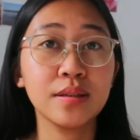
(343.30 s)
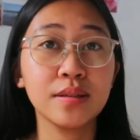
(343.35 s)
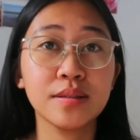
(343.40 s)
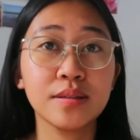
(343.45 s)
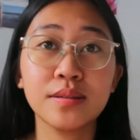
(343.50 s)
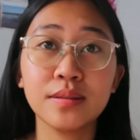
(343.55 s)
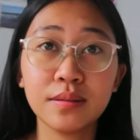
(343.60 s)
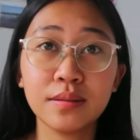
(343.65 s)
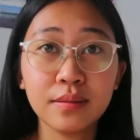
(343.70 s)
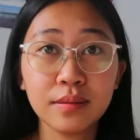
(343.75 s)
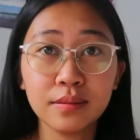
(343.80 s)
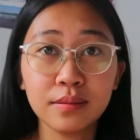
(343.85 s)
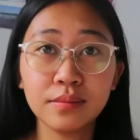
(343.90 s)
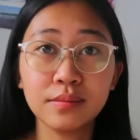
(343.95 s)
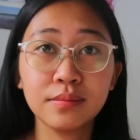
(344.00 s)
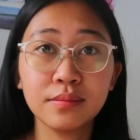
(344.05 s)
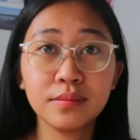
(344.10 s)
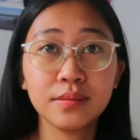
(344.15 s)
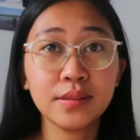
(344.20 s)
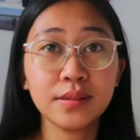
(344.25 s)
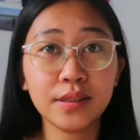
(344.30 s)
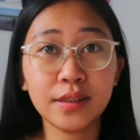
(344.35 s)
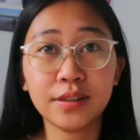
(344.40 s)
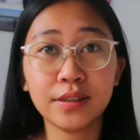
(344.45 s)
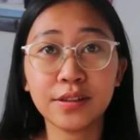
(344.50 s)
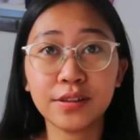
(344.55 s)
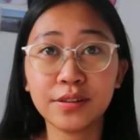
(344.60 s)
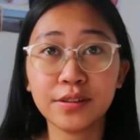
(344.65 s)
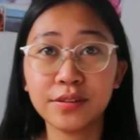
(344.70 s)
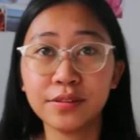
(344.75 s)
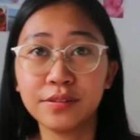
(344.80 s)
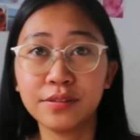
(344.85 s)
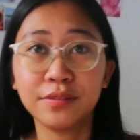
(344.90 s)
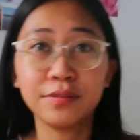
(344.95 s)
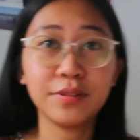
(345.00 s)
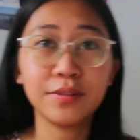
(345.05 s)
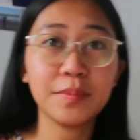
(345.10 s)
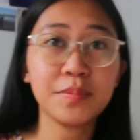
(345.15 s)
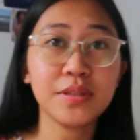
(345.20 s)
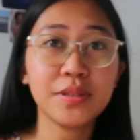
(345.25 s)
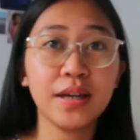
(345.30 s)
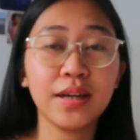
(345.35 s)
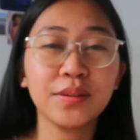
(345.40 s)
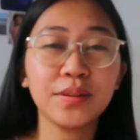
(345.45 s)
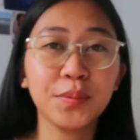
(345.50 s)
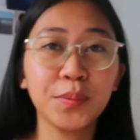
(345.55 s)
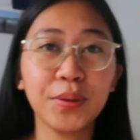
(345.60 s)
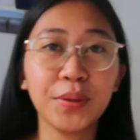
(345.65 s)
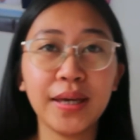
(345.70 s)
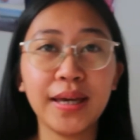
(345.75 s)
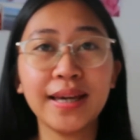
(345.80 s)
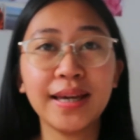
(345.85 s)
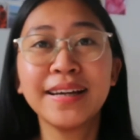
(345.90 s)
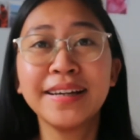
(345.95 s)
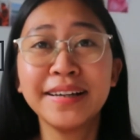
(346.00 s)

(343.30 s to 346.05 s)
So here, website, okay.